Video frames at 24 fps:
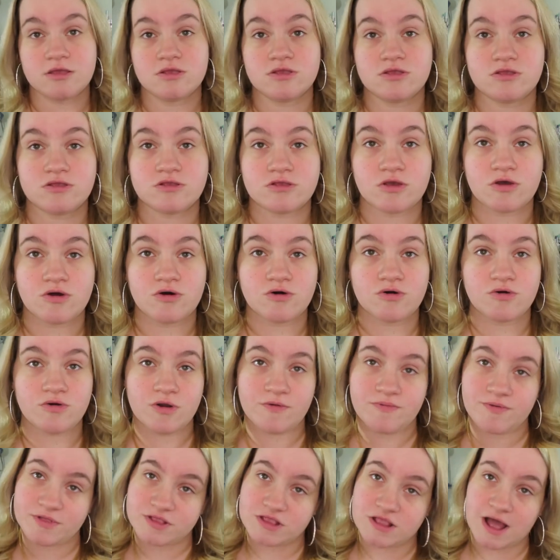so
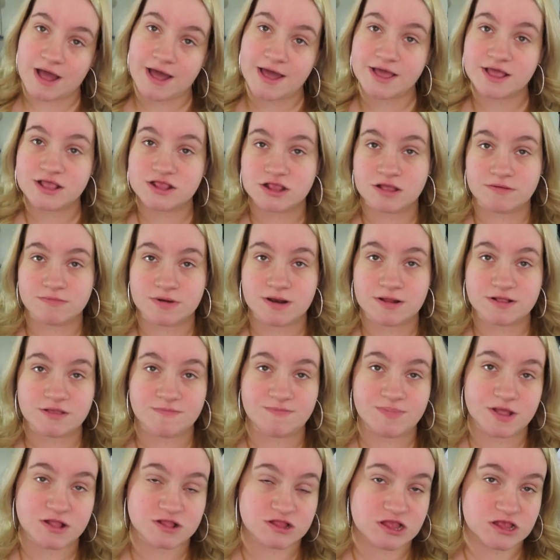if it dies I'm gonna have
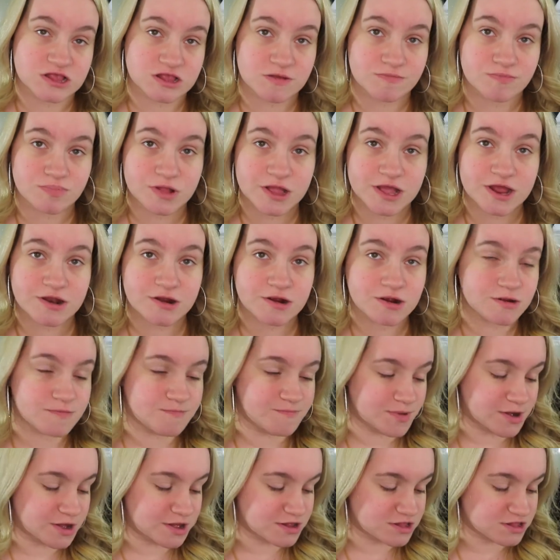to pick this up later,
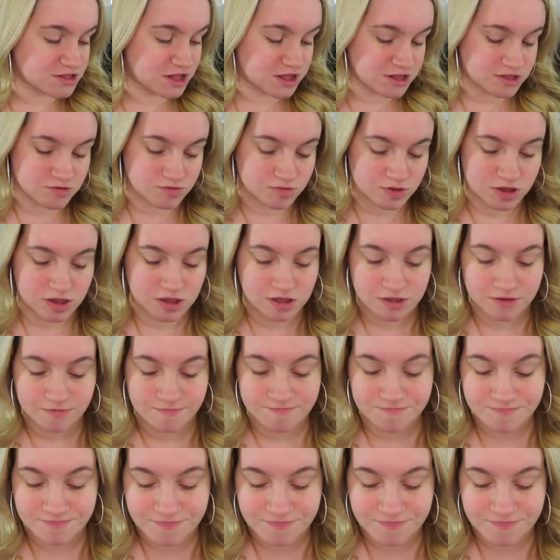but that's okay.